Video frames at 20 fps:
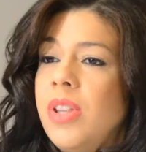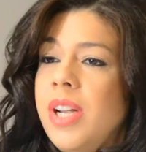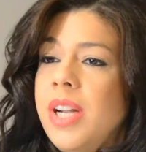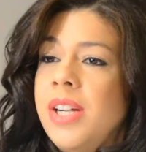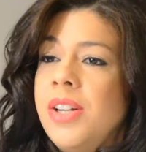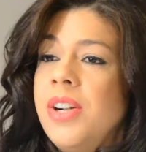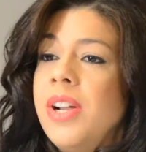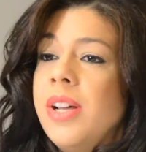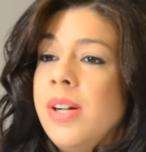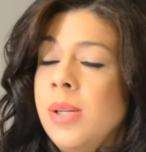that
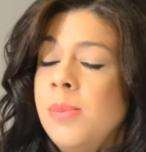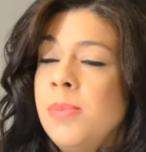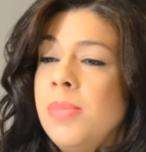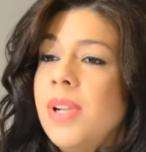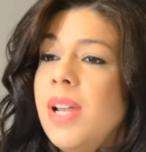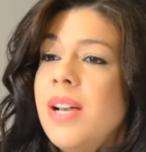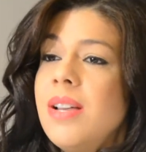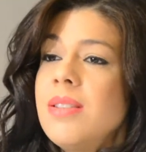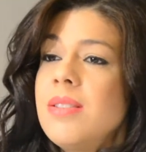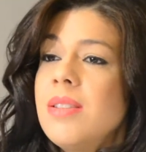are
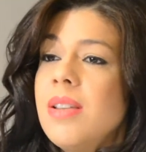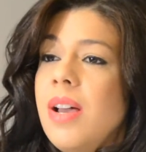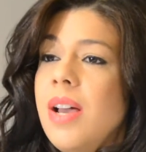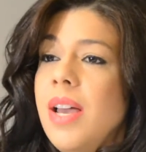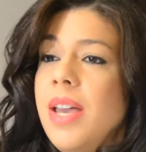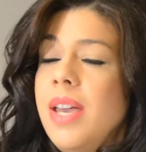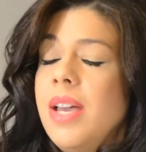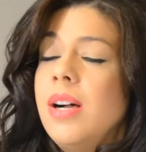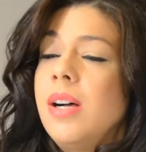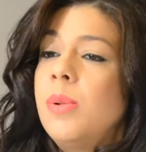helpless.
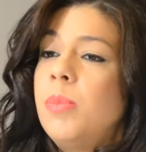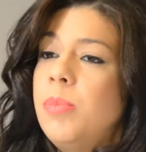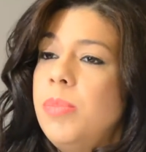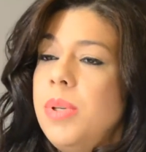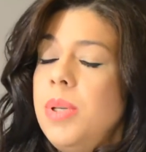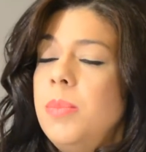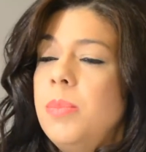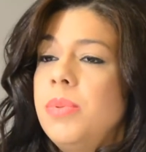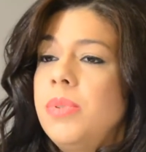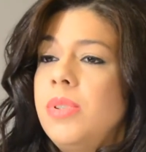I help
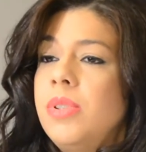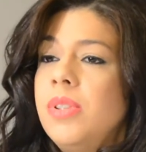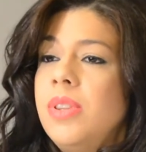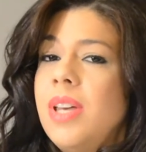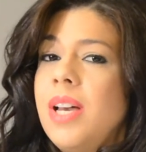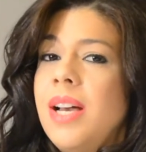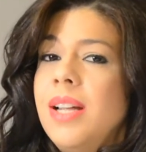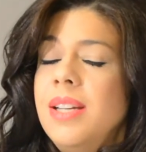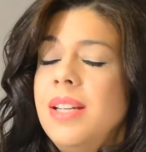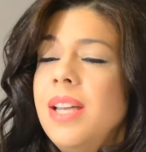people
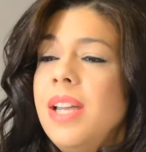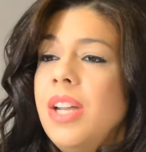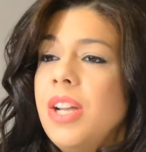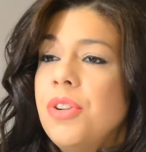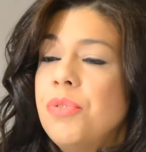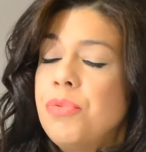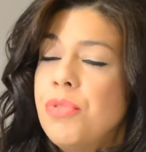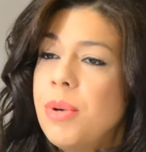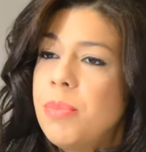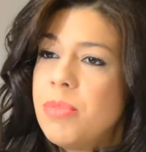that
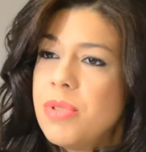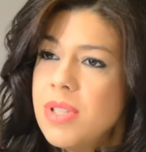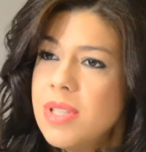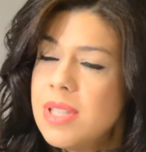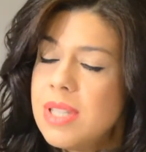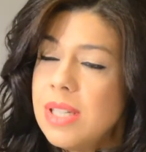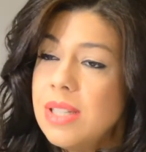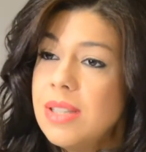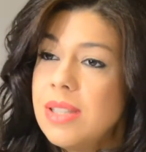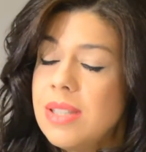cannot
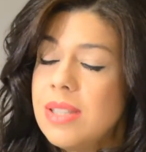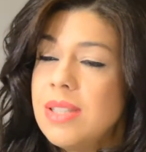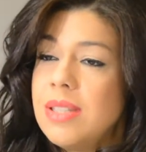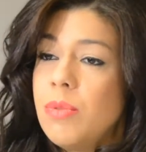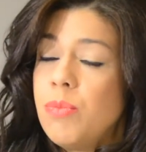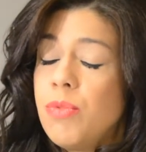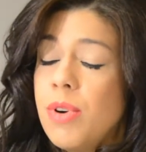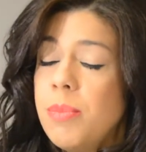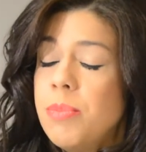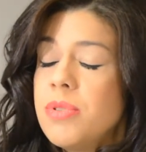
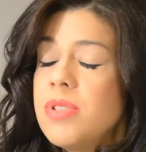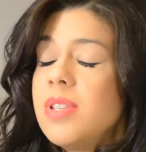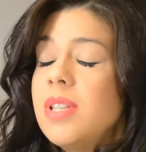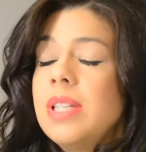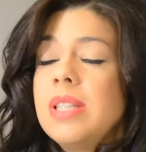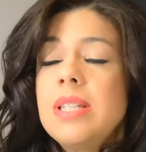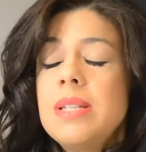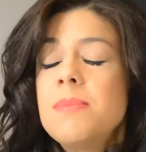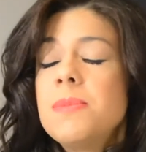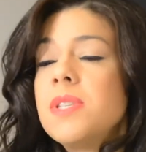
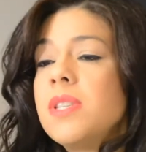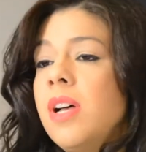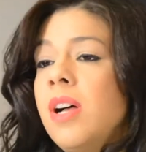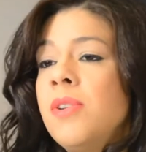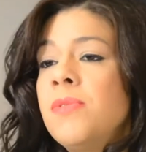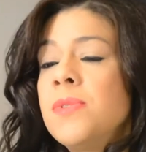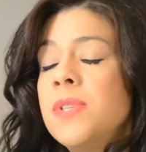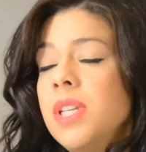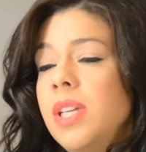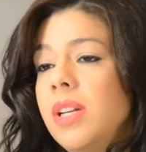represent
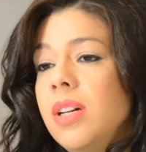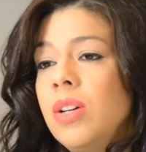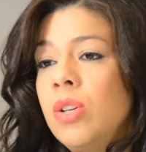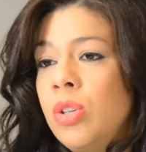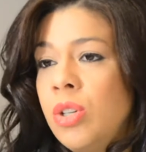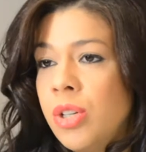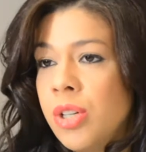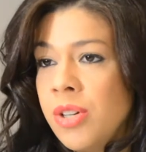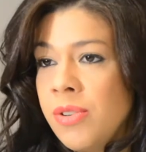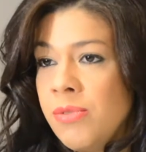themselves in a
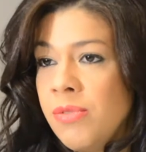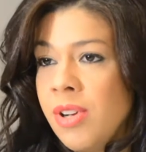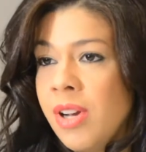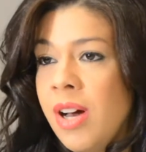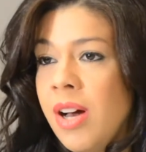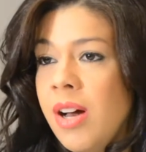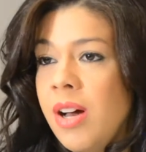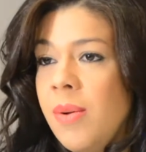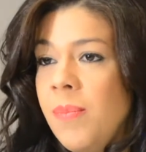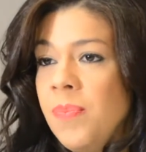court of
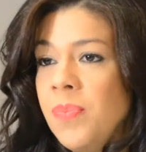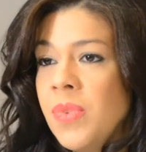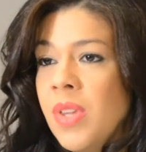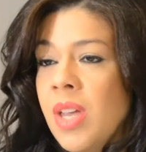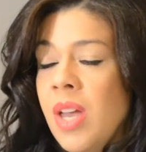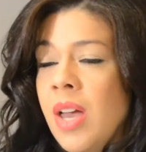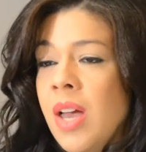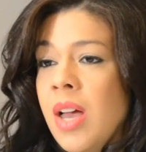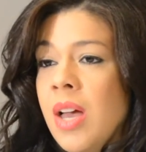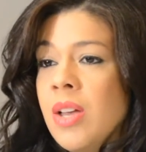law.
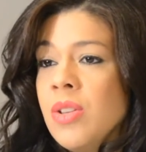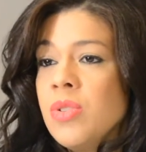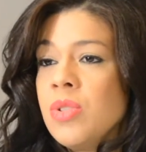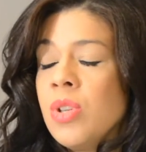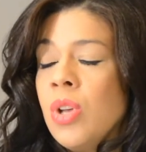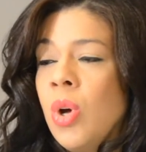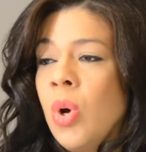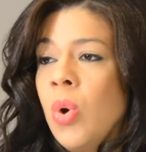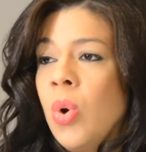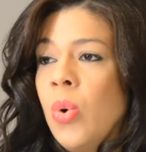
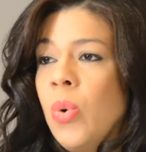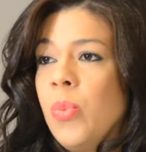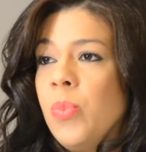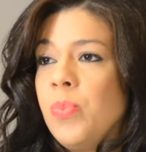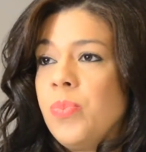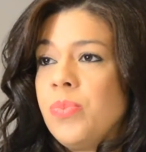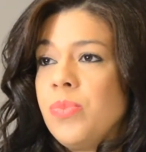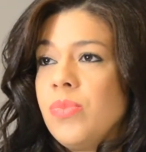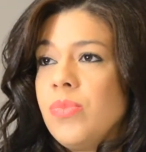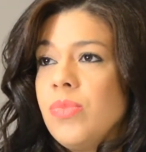
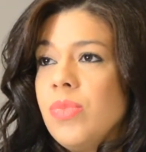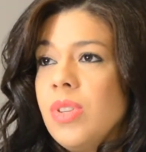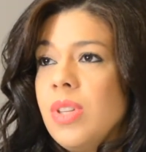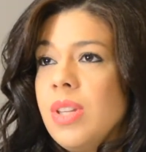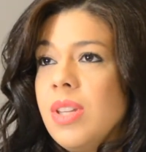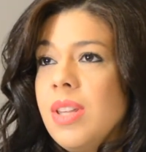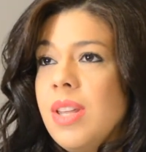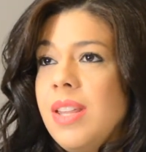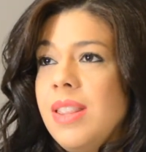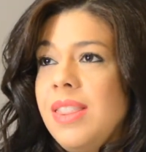So
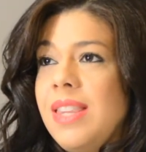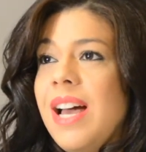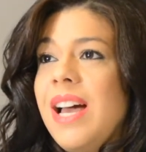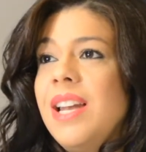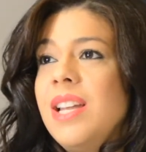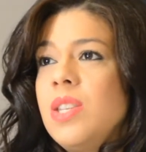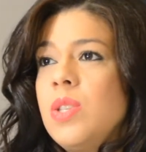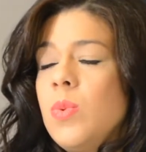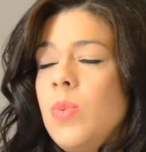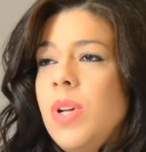
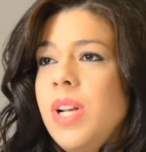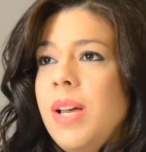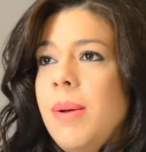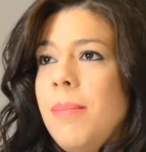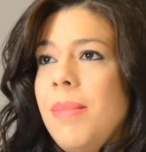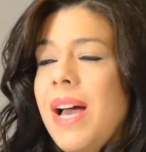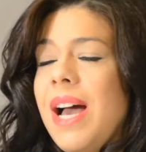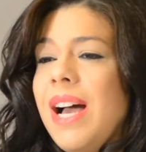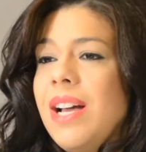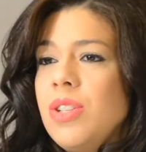that is what
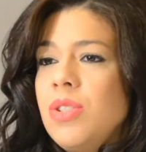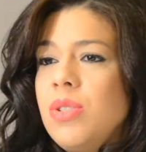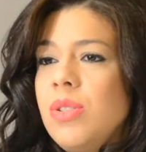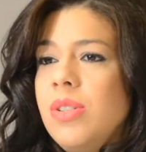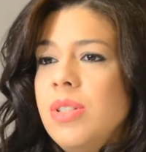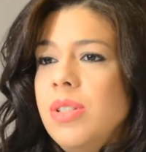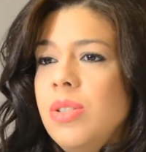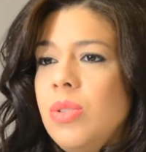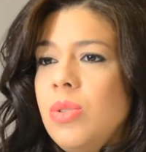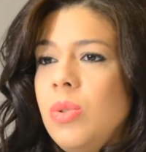I'm
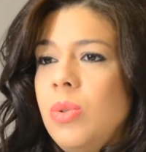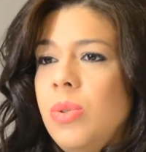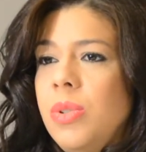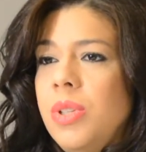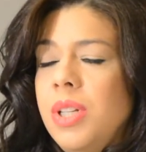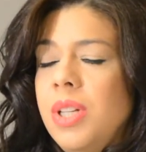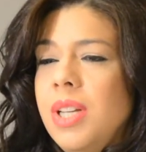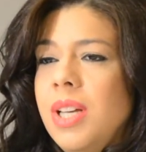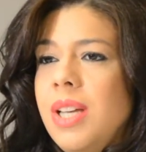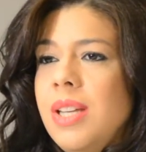actually
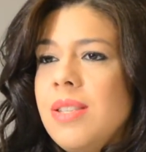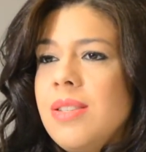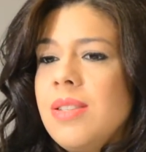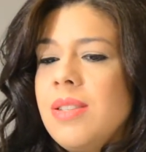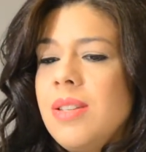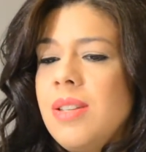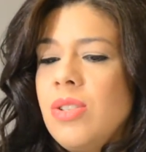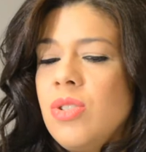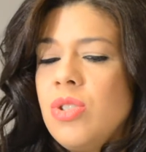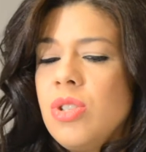doing.
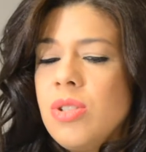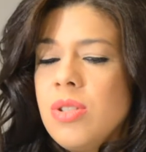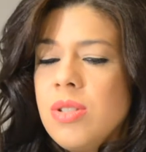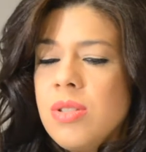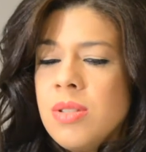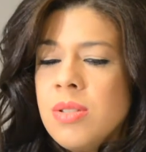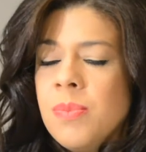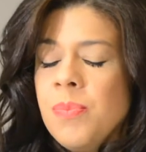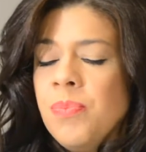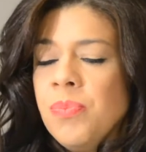It's
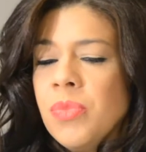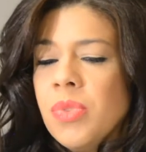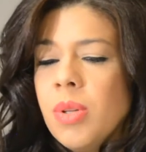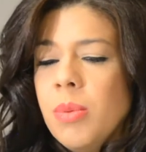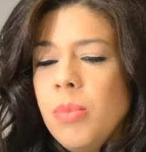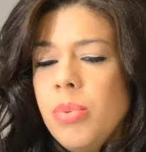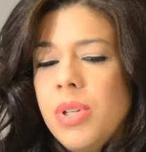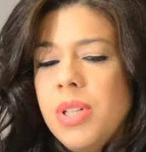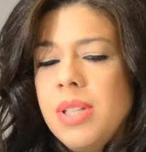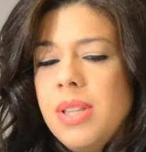just
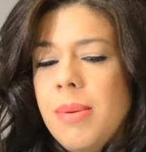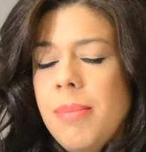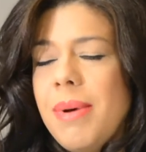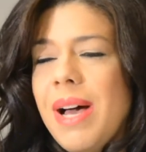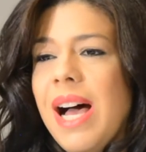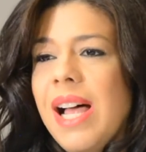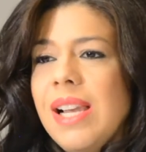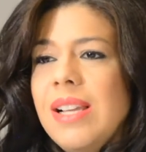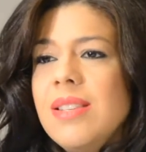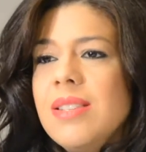putting the
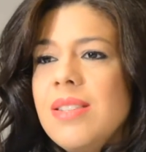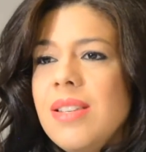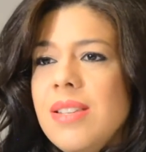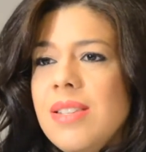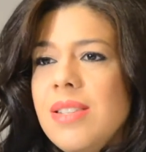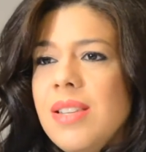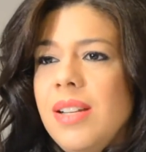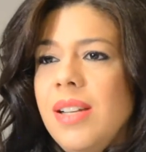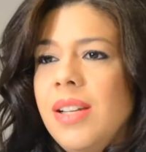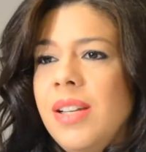
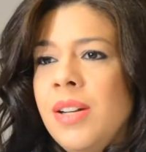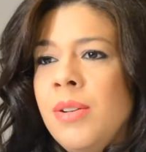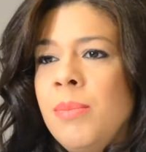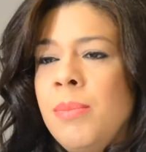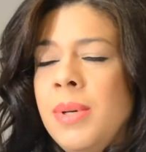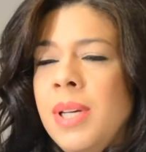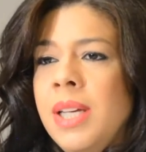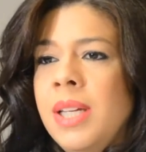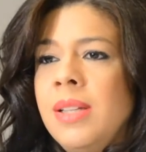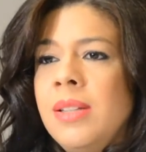balances a little
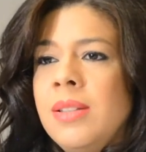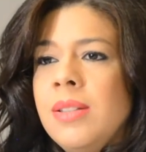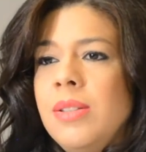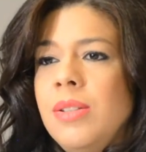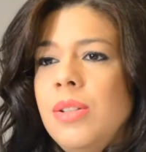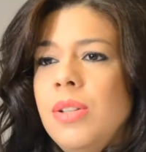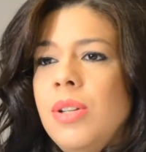bit,